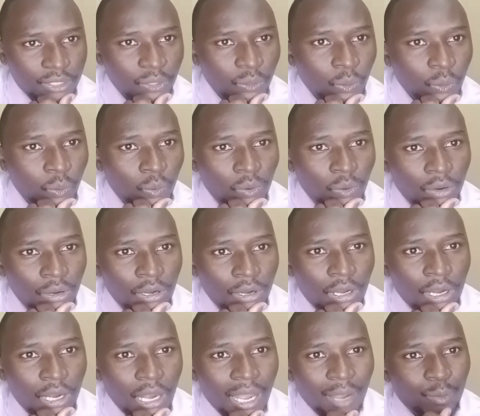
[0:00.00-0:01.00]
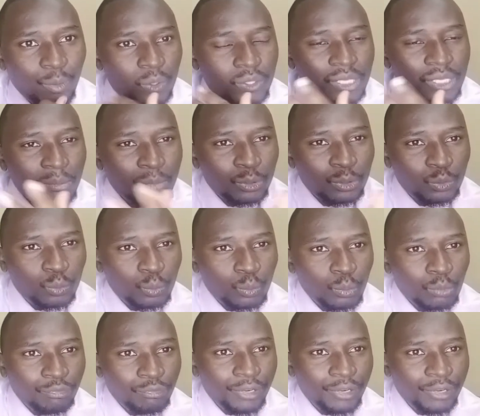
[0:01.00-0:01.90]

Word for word: You know, I was able to